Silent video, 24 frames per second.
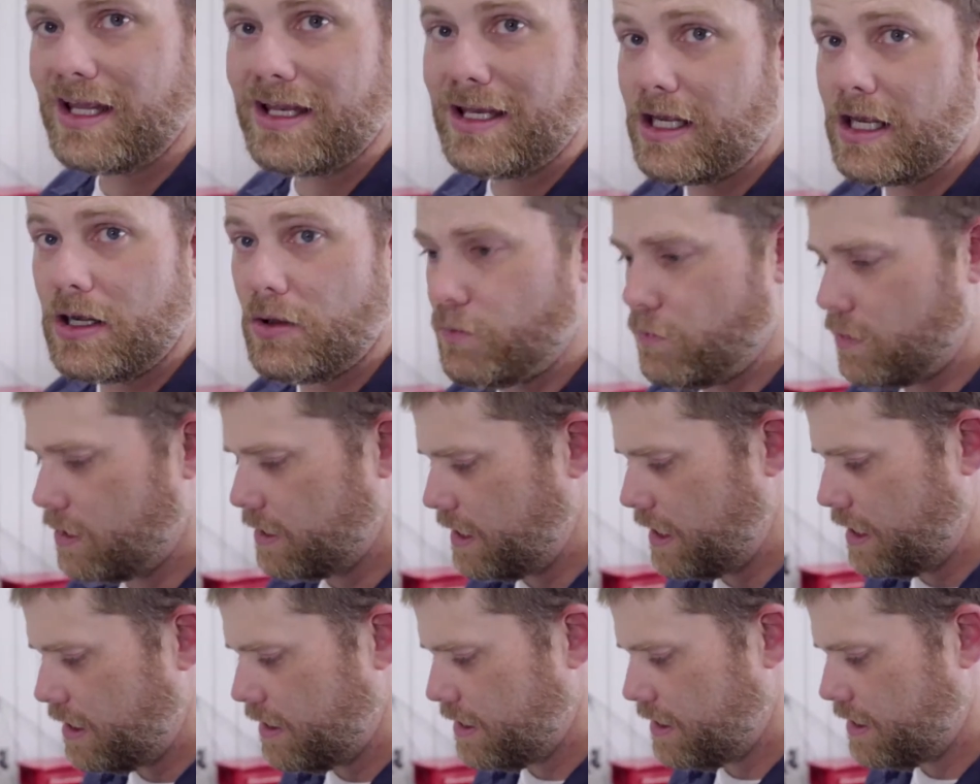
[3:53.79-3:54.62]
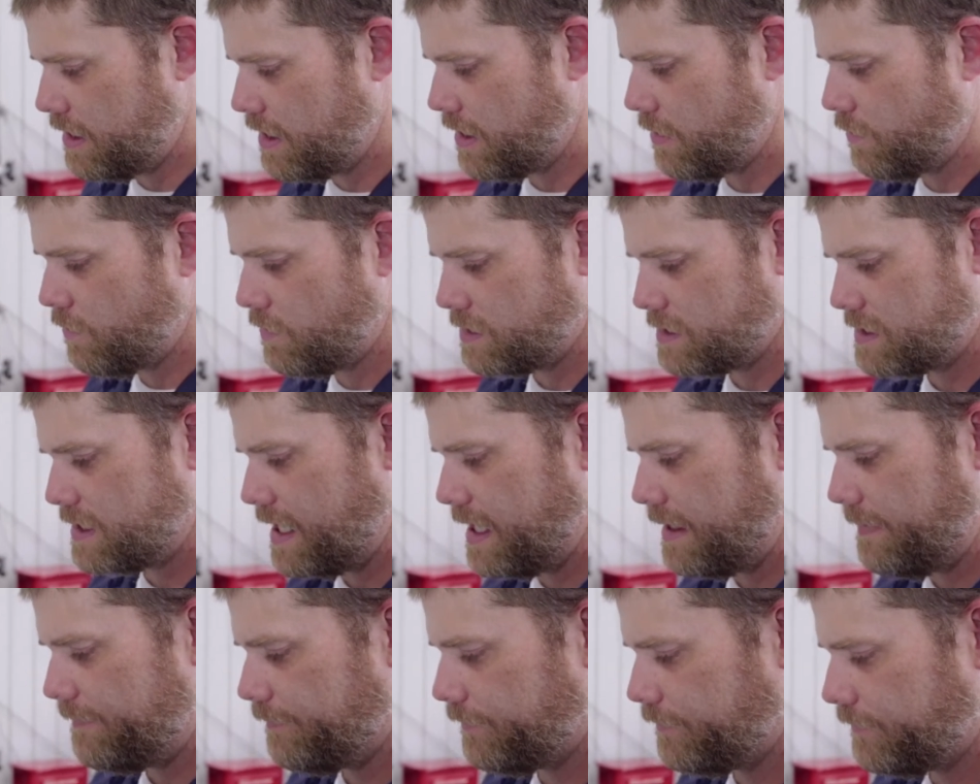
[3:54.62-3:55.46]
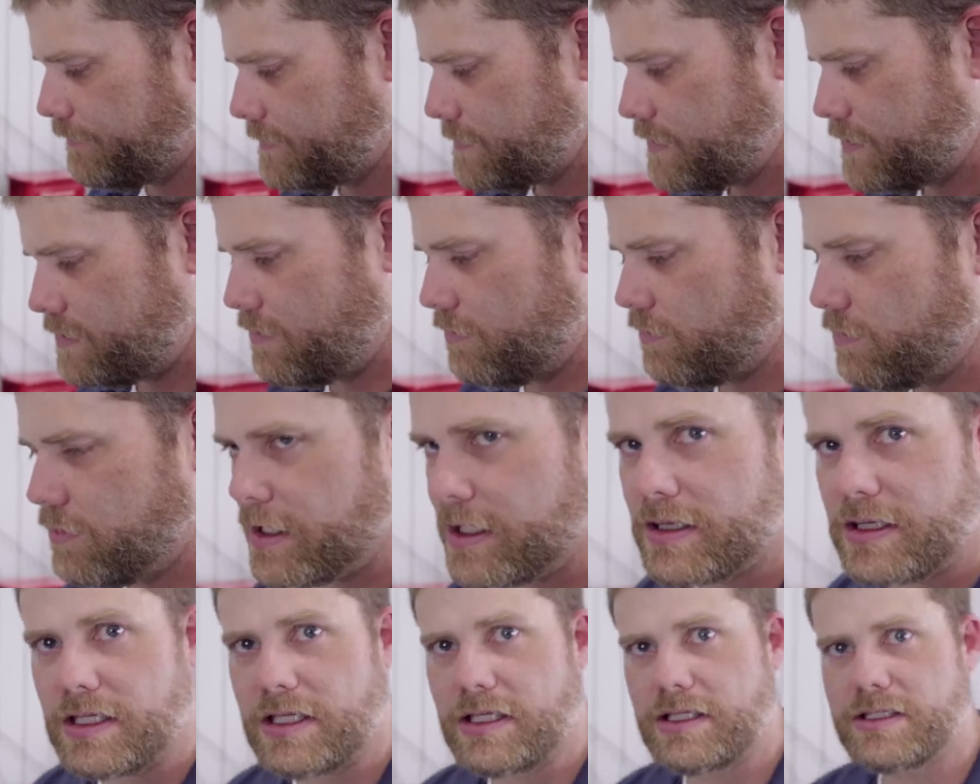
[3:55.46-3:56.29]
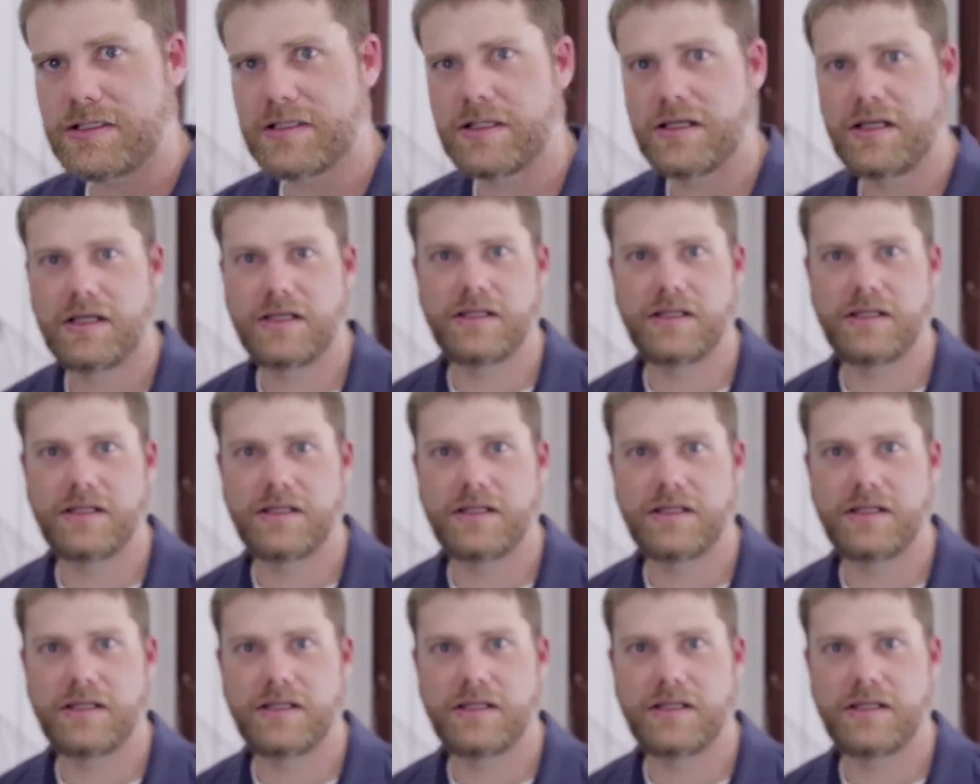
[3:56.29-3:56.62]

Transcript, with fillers: in any one area at any one time. So we'll get these